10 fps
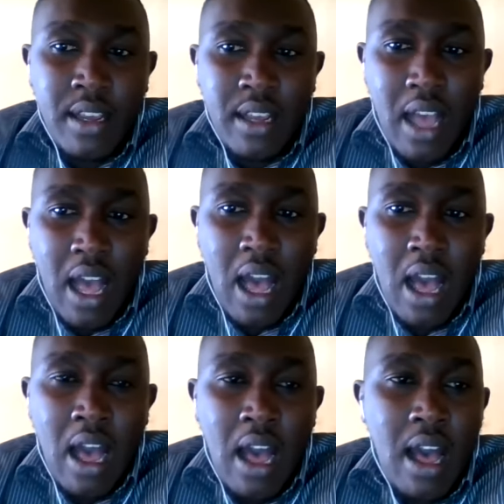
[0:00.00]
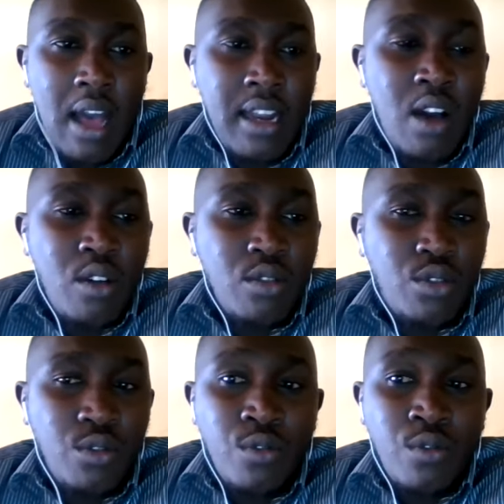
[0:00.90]
uh, now
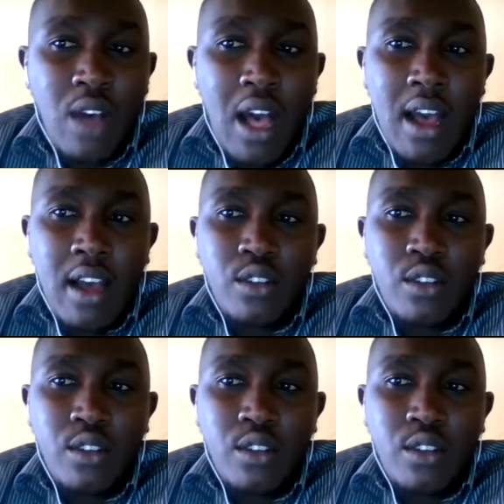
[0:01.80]
to uh,